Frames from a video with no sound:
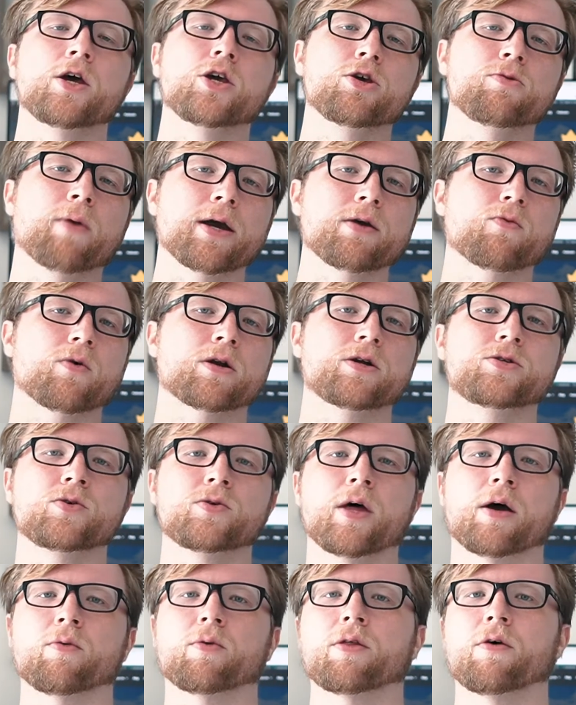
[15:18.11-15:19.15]
You might want to do
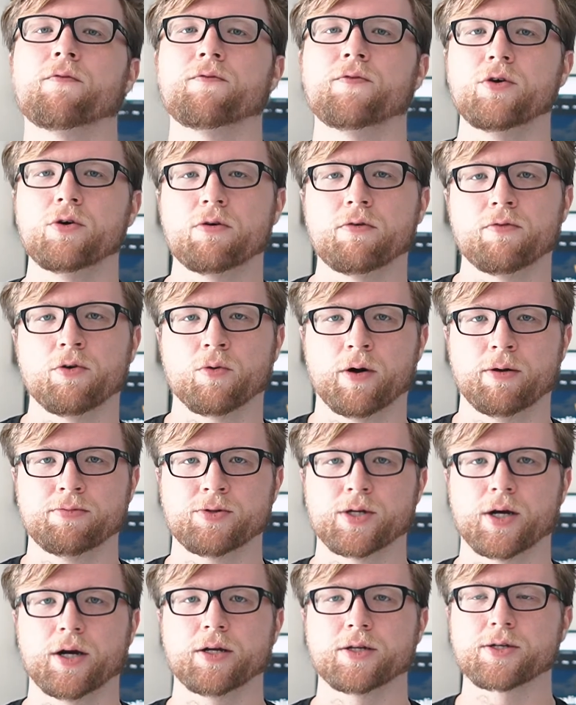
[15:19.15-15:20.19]
that with a few of your
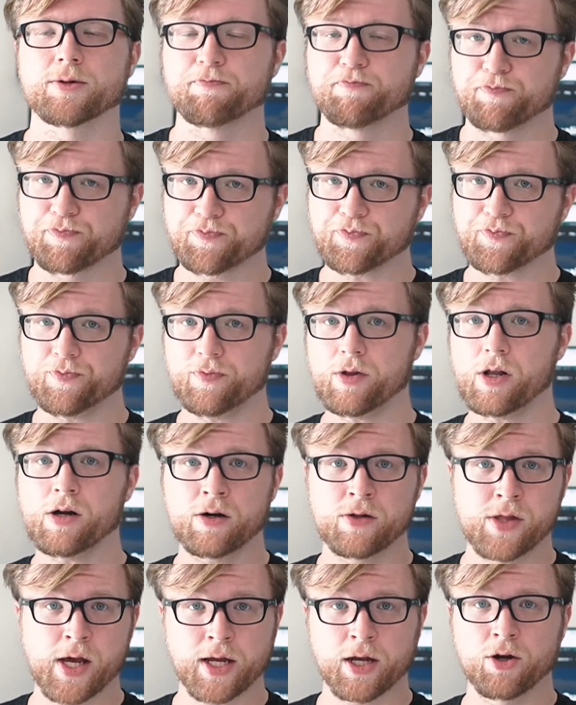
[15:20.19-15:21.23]
websites
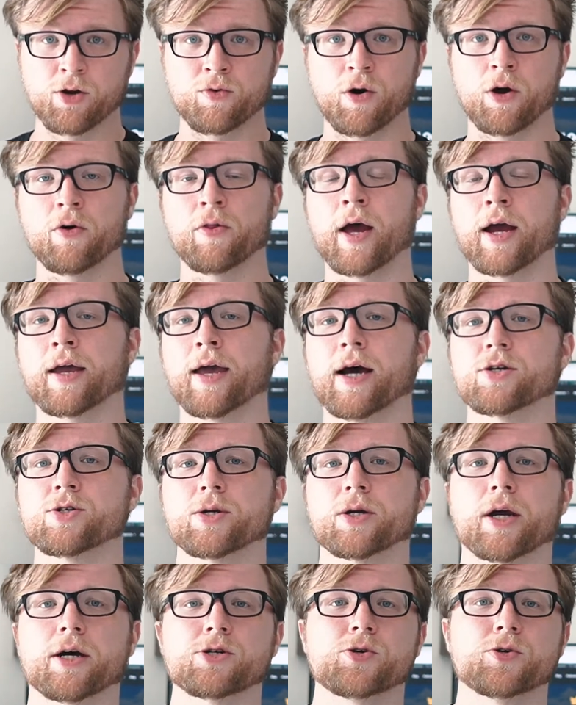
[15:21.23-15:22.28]
that can grow that cash
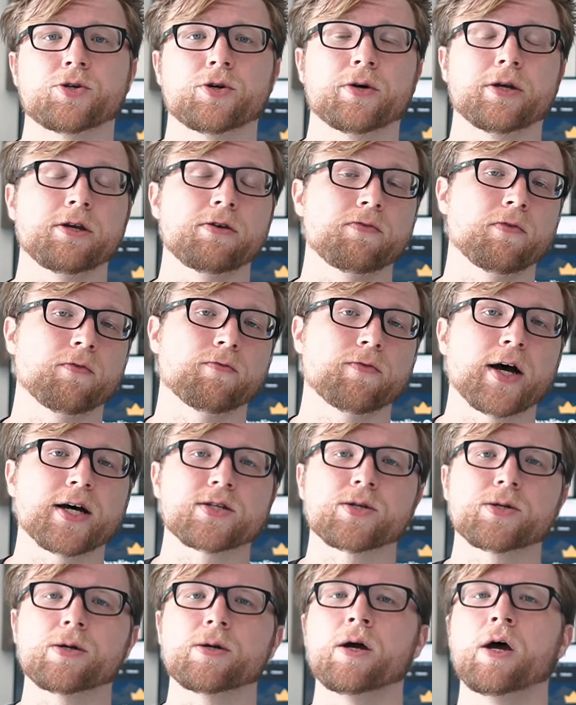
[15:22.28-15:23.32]
on cash return even
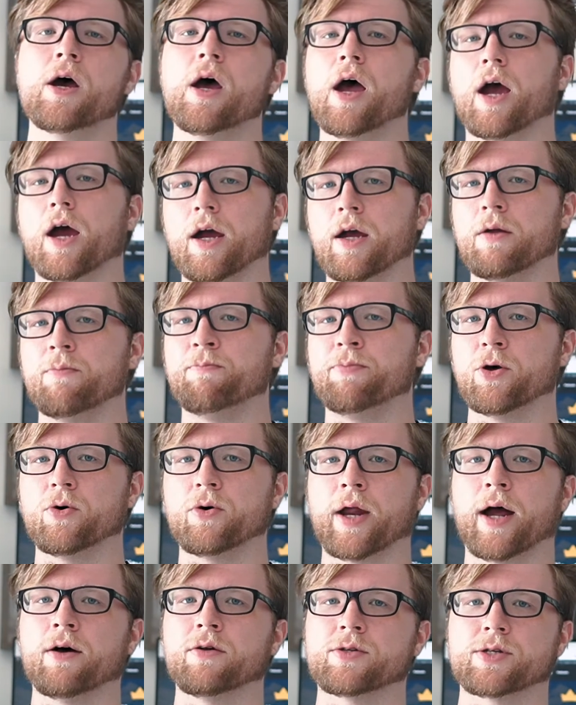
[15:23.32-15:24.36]
faster and
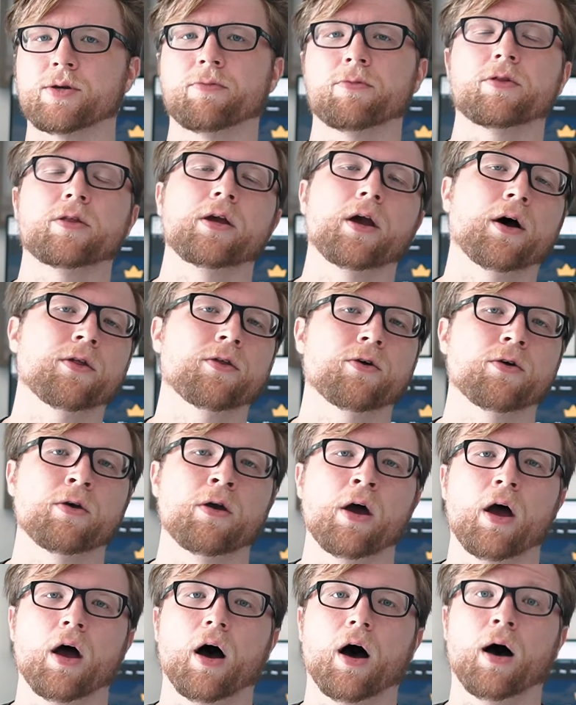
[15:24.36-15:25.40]
build out some of the
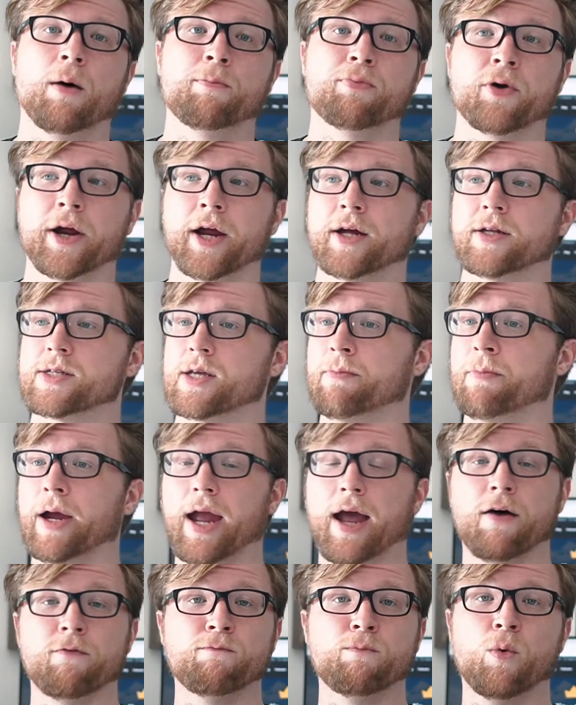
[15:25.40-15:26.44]
other brands that might
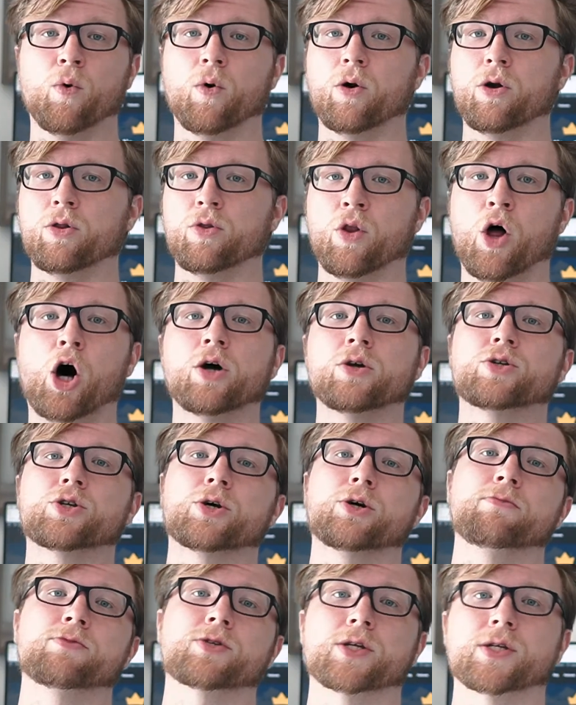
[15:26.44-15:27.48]
have more
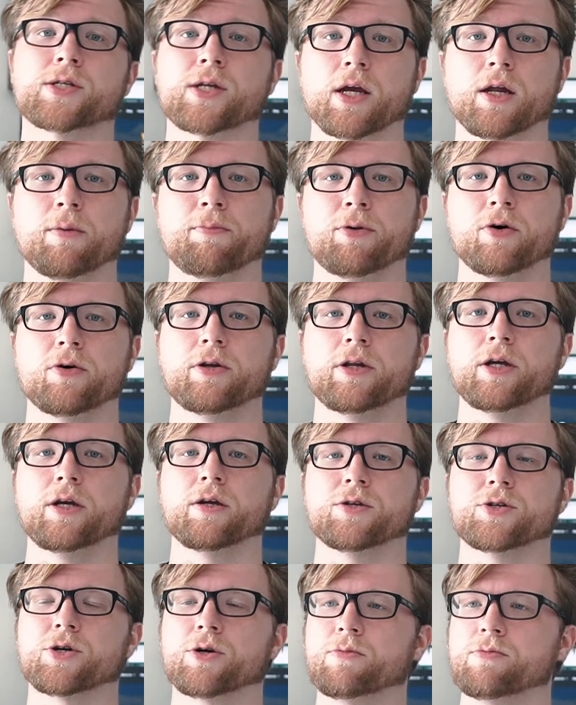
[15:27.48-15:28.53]
long-term sustainability
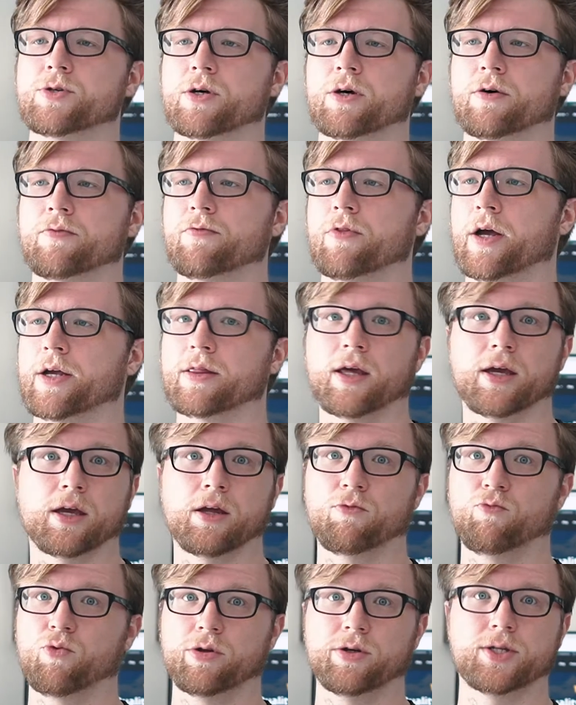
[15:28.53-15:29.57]
in terms of like they
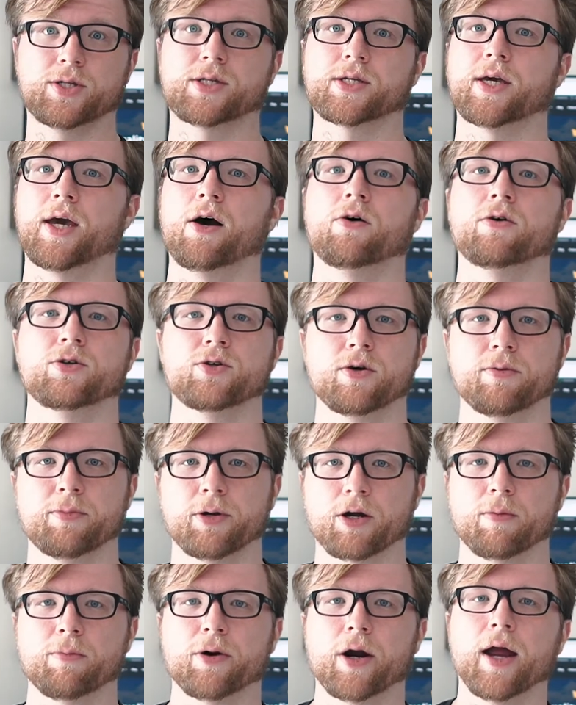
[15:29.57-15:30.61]
can really scale into a
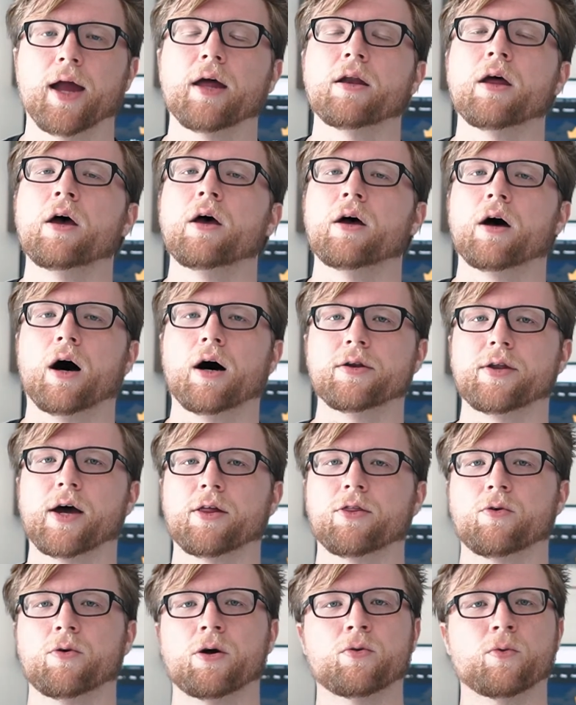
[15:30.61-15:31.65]
bigger brand
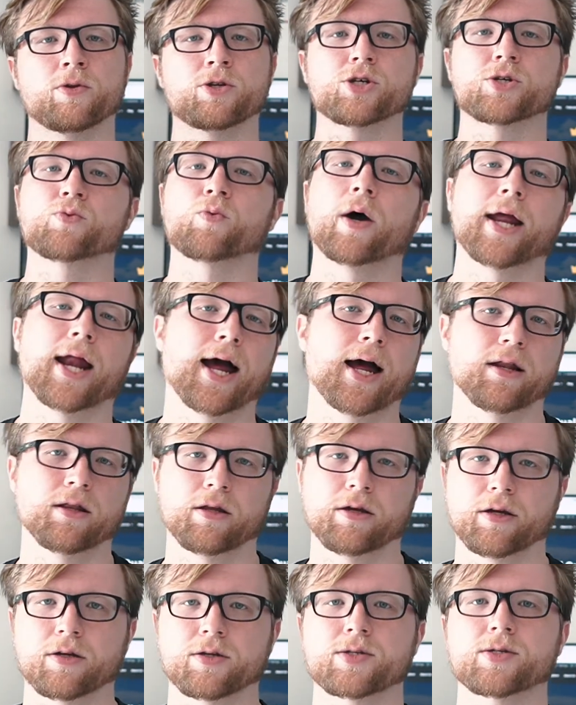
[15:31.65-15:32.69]
down the road with just white hat
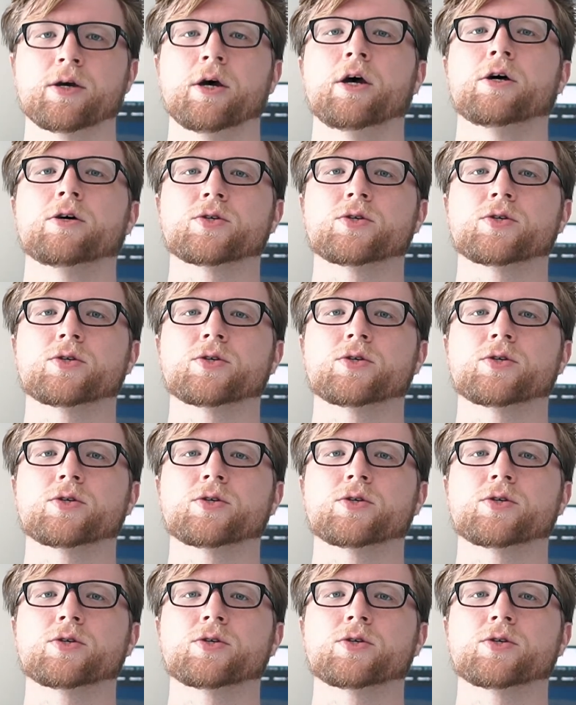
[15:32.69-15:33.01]
links.